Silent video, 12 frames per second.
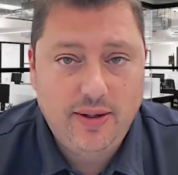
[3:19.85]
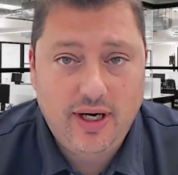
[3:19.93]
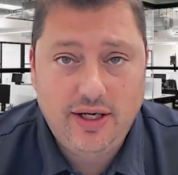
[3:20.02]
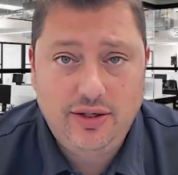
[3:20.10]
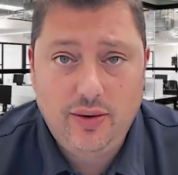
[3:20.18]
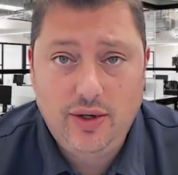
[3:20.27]
but
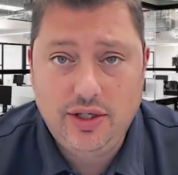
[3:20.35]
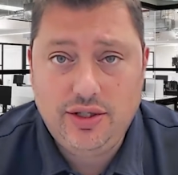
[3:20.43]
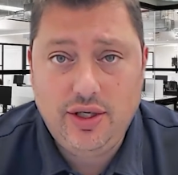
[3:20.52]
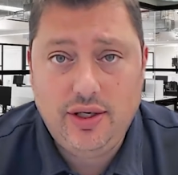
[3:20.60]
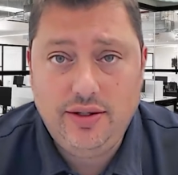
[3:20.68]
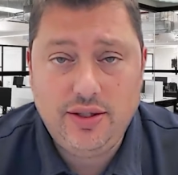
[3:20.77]
I do want to
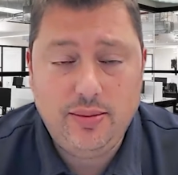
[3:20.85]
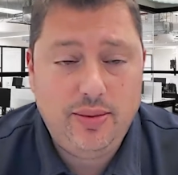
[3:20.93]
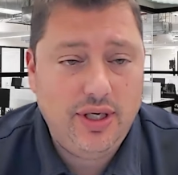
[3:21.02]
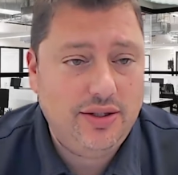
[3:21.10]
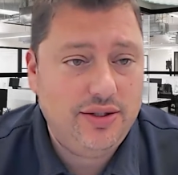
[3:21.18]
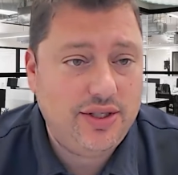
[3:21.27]
show you some
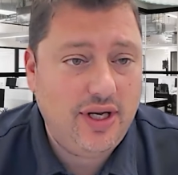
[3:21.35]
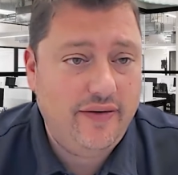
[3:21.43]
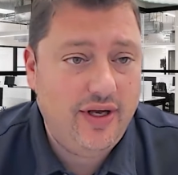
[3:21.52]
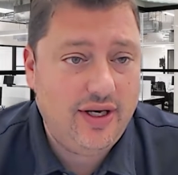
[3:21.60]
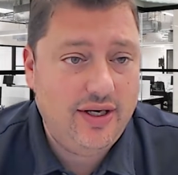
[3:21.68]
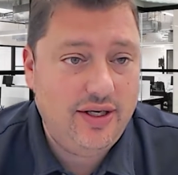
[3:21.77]
pictures of
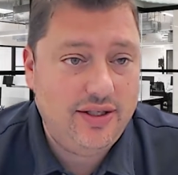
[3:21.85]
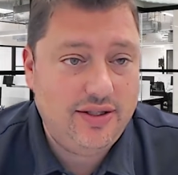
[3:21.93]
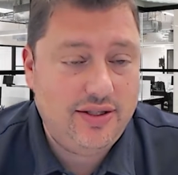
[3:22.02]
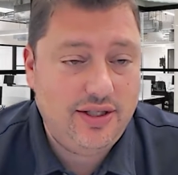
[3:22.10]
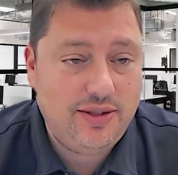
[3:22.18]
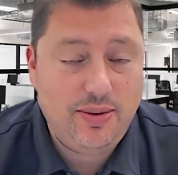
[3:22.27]
it
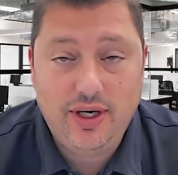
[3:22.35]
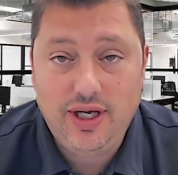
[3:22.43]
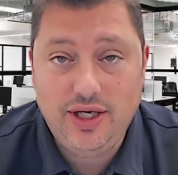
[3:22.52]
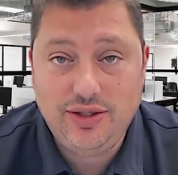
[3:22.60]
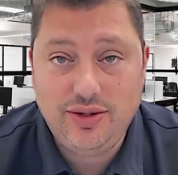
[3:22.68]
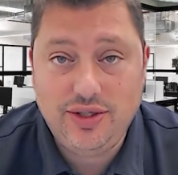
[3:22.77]
because it's
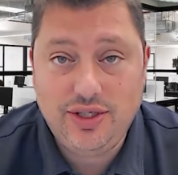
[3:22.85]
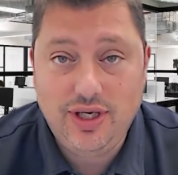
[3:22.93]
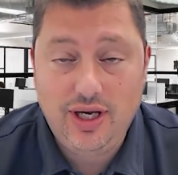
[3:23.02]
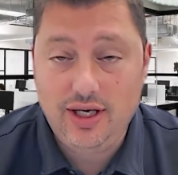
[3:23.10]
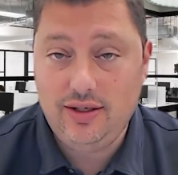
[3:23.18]
pretty interesting.